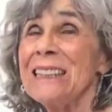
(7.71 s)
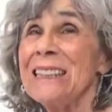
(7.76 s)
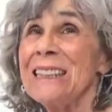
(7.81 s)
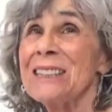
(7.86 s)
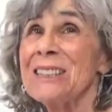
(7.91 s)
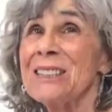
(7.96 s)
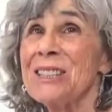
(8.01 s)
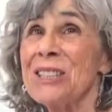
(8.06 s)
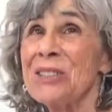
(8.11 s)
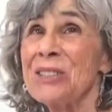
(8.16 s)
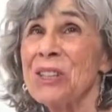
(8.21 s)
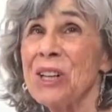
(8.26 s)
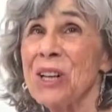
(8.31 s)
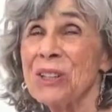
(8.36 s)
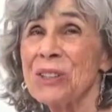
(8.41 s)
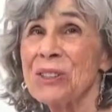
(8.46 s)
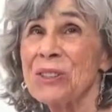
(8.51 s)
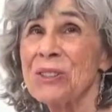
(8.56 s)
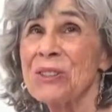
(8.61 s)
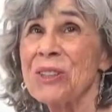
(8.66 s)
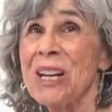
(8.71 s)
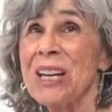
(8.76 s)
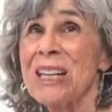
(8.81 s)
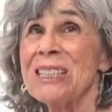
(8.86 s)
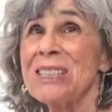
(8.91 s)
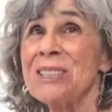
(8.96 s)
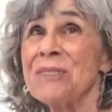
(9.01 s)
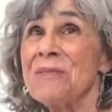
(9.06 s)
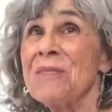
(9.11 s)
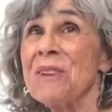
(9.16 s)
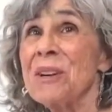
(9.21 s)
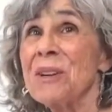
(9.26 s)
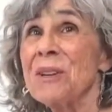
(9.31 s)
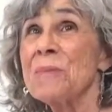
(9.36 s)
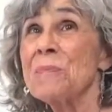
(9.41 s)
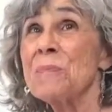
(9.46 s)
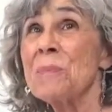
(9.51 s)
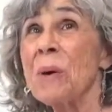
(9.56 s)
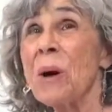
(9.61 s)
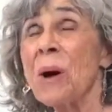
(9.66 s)
It's the dog stretch, a
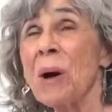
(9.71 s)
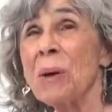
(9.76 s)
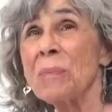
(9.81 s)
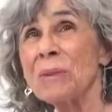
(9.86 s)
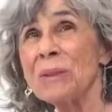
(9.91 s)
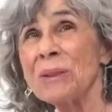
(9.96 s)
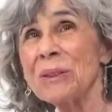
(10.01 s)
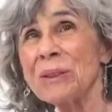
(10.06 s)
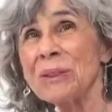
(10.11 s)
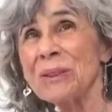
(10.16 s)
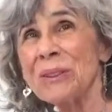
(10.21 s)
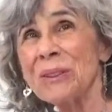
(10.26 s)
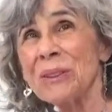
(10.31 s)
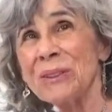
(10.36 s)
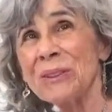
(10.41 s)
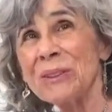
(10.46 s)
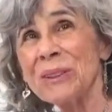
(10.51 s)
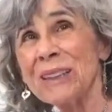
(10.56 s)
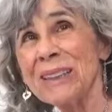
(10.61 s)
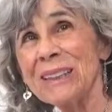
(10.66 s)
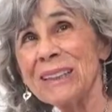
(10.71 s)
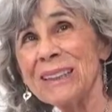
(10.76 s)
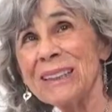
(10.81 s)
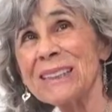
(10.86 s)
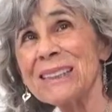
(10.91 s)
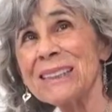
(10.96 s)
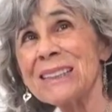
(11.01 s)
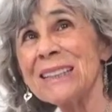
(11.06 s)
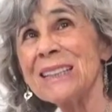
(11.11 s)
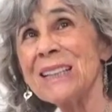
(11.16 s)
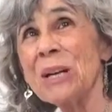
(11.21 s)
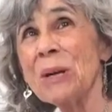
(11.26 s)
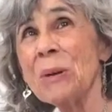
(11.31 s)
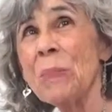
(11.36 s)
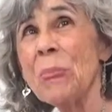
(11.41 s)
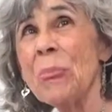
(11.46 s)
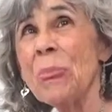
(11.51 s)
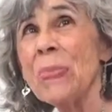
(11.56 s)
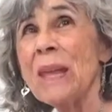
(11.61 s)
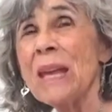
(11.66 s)
very popular yoga asana,
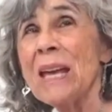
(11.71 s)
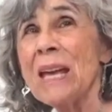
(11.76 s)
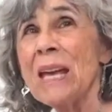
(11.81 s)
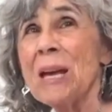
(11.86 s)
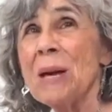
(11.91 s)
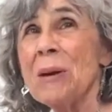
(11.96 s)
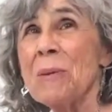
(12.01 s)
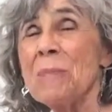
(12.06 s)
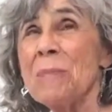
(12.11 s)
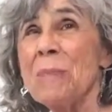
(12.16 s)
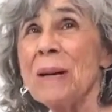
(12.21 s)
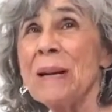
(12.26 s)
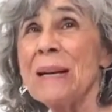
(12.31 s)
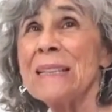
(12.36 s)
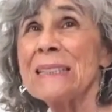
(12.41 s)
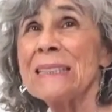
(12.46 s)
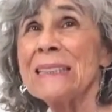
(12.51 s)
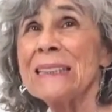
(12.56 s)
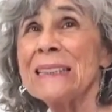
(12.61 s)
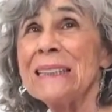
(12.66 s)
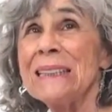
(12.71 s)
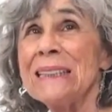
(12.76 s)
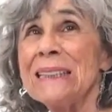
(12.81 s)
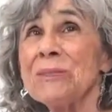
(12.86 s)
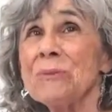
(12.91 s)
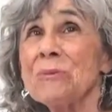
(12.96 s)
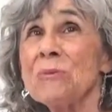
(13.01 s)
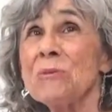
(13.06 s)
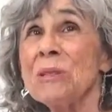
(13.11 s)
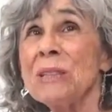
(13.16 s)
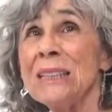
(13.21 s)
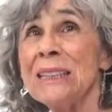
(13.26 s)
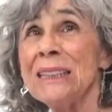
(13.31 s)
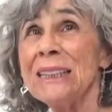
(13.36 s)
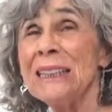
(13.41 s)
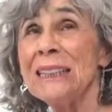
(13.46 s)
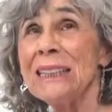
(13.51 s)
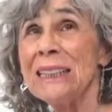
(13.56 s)
but it really